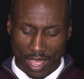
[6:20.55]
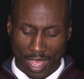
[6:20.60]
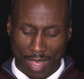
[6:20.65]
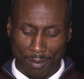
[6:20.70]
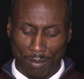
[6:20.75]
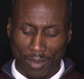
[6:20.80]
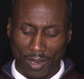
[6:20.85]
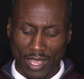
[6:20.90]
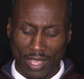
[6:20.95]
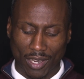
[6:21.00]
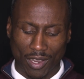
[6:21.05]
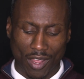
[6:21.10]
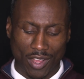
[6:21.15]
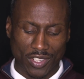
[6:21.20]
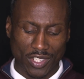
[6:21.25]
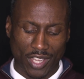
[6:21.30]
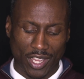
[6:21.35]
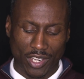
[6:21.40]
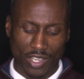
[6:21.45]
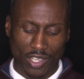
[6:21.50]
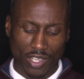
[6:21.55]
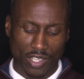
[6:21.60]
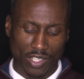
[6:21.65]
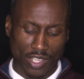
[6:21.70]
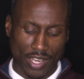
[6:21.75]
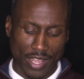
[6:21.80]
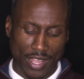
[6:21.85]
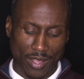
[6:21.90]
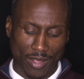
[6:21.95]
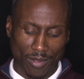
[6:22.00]
I play in Los
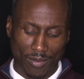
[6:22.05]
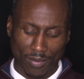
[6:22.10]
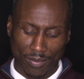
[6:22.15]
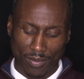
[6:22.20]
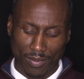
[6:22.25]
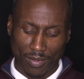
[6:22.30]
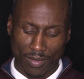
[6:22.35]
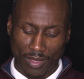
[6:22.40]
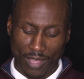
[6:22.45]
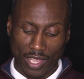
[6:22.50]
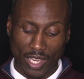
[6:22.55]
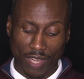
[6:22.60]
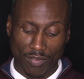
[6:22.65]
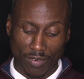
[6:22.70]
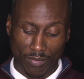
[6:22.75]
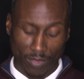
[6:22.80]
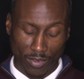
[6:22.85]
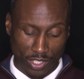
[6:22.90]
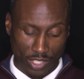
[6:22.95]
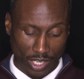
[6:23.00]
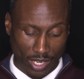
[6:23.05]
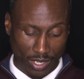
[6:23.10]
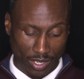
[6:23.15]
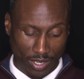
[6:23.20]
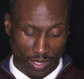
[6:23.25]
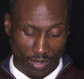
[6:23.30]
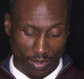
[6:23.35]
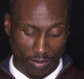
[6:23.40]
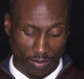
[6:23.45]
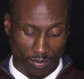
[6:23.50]
Angeles now. They live in
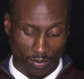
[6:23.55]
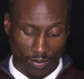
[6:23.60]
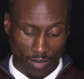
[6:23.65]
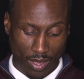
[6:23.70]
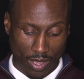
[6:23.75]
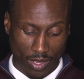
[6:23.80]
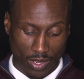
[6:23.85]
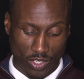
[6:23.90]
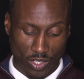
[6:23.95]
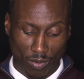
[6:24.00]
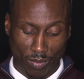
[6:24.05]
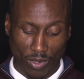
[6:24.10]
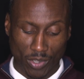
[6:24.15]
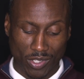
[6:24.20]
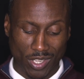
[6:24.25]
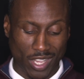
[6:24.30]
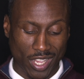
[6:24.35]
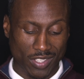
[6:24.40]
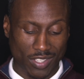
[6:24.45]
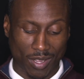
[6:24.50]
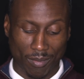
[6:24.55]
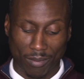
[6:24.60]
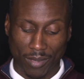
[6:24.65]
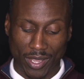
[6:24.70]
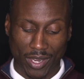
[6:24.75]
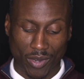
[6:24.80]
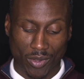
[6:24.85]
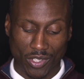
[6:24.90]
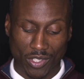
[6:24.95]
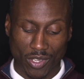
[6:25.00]
Virginia. So most games I
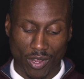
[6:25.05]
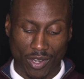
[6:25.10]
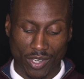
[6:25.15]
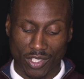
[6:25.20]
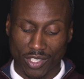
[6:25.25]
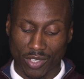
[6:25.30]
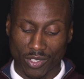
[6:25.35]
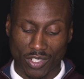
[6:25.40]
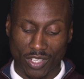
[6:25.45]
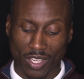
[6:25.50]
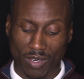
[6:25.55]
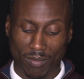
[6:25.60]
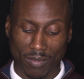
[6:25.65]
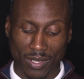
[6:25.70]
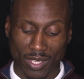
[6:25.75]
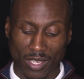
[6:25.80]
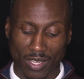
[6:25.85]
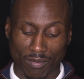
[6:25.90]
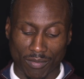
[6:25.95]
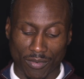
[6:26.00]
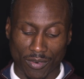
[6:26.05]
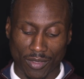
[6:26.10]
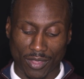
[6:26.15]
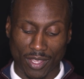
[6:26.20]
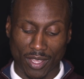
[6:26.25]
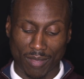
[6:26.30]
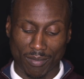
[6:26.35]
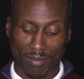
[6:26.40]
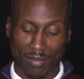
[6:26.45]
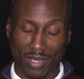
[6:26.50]
play don't start until 10 p.m. for
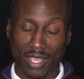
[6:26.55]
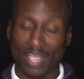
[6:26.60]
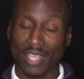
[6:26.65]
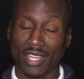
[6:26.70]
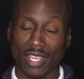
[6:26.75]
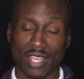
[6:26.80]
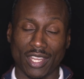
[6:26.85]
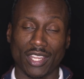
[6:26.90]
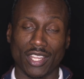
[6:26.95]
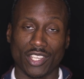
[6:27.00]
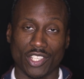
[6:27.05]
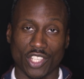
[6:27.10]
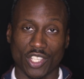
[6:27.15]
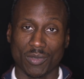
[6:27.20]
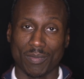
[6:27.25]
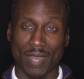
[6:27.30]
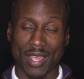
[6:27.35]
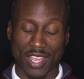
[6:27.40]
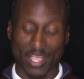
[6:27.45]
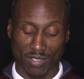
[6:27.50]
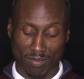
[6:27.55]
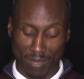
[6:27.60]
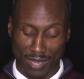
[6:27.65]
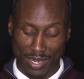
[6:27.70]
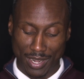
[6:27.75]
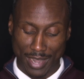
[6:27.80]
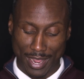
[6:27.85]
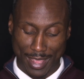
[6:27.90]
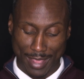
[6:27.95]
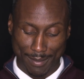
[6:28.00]
them and end at just past
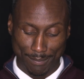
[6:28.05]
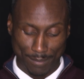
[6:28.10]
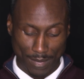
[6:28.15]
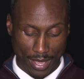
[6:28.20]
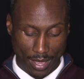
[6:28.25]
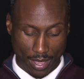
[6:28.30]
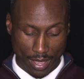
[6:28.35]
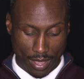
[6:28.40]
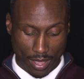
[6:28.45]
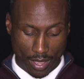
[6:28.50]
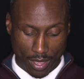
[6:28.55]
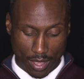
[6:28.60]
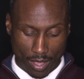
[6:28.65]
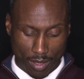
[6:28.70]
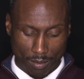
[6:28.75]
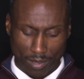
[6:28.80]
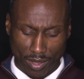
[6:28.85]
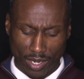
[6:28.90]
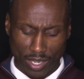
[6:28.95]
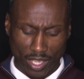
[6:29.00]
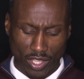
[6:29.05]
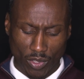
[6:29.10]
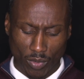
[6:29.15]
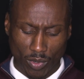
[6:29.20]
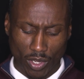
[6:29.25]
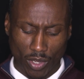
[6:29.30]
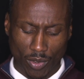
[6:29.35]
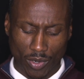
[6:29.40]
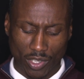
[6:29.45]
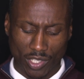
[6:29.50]
midnight. But neither
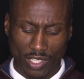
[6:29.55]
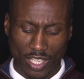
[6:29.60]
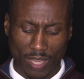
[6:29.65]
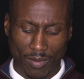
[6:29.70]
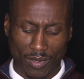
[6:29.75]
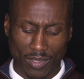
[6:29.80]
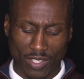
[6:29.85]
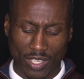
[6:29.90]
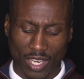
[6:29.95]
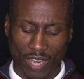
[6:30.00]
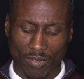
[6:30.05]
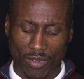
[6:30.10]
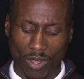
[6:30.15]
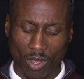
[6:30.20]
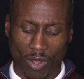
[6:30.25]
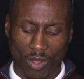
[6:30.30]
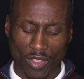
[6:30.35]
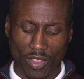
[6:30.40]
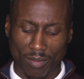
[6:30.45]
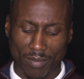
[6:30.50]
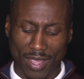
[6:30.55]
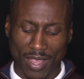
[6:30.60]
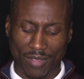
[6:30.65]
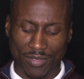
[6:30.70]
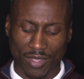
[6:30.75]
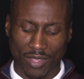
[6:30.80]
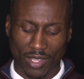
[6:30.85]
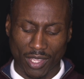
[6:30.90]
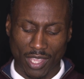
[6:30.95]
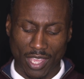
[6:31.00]
will go to sleep until I've called them
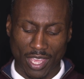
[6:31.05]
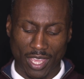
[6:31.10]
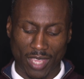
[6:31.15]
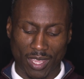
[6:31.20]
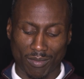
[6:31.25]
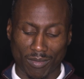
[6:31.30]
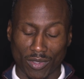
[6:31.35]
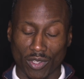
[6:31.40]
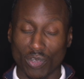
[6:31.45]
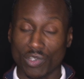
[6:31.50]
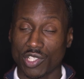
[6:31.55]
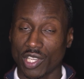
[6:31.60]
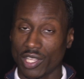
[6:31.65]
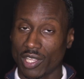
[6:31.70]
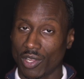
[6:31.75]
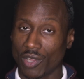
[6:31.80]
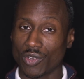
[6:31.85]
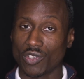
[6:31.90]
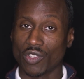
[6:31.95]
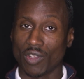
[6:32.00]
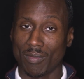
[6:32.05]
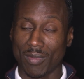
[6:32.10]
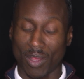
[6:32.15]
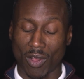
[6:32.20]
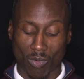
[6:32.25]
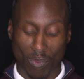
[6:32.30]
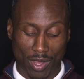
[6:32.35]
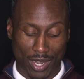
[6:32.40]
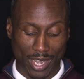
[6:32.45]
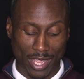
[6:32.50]
after the game, usually close to
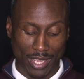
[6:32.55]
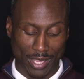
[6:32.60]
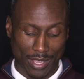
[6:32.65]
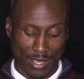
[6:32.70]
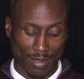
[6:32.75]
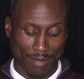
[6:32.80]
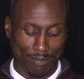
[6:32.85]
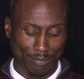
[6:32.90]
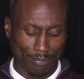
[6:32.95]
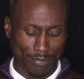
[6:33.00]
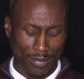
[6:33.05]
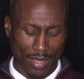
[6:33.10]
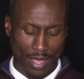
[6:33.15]
about 1 a.m.